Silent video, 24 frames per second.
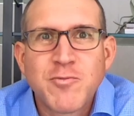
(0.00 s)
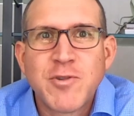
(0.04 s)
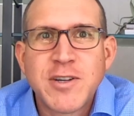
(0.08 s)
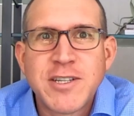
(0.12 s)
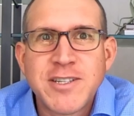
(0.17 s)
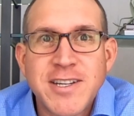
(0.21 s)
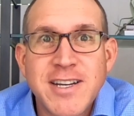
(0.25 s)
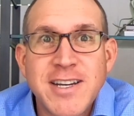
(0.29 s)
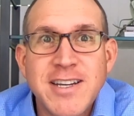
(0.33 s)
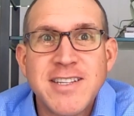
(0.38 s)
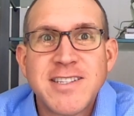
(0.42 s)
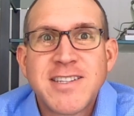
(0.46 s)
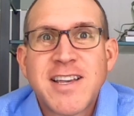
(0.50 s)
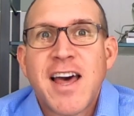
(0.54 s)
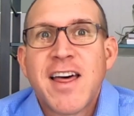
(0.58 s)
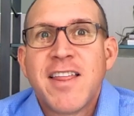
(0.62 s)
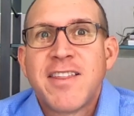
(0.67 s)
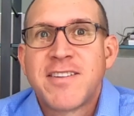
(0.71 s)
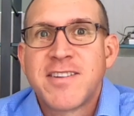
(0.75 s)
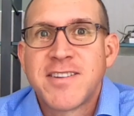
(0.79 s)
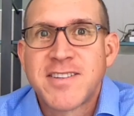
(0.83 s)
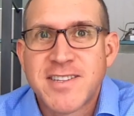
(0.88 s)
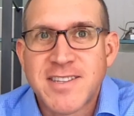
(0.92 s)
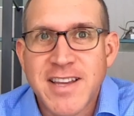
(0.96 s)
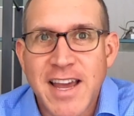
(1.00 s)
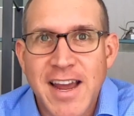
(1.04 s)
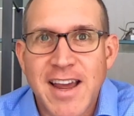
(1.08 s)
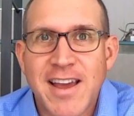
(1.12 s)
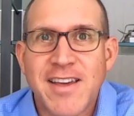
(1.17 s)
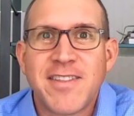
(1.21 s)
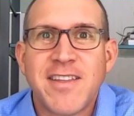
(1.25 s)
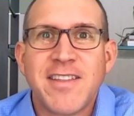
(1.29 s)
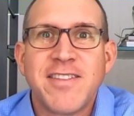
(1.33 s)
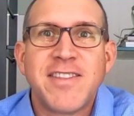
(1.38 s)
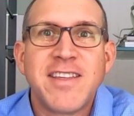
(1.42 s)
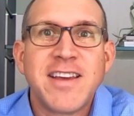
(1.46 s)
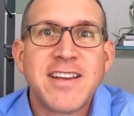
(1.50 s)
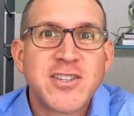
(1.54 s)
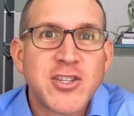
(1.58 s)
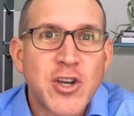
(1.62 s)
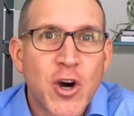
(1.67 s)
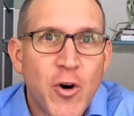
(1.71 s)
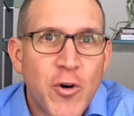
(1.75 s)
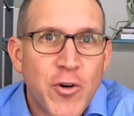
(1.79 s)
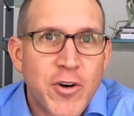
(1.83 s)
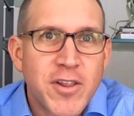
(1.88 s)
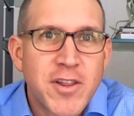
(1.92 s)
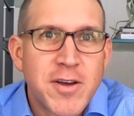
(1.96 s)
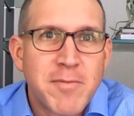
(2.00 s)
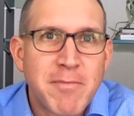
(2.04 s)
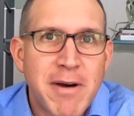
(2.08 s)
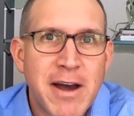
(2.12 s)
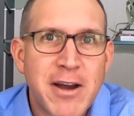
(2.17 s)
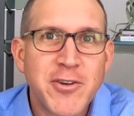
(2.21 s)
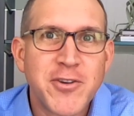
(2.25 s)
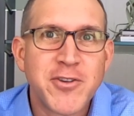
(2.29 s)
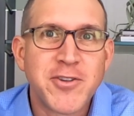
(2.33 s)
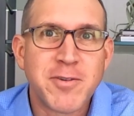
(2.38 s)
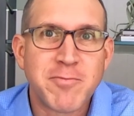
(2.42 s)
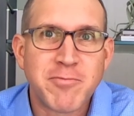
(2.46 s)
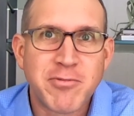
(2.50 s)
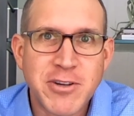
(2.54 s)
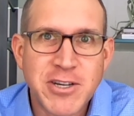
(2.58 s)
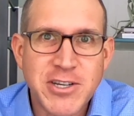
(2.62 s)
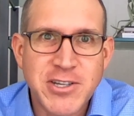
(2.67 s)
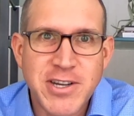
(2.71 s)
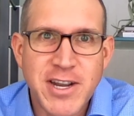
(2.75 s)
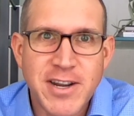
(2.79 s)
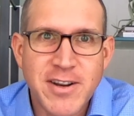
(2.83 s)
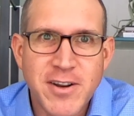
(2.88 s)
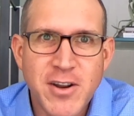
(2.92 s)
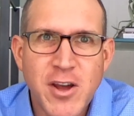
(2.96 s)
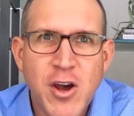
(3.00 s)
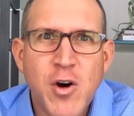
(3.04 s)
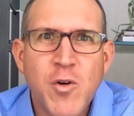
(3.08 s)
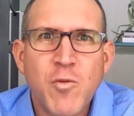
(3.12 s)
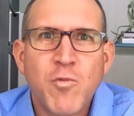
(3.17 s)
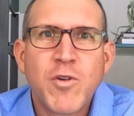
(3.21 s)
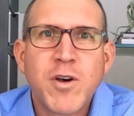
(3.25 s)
which is to say that the total amount you depreciated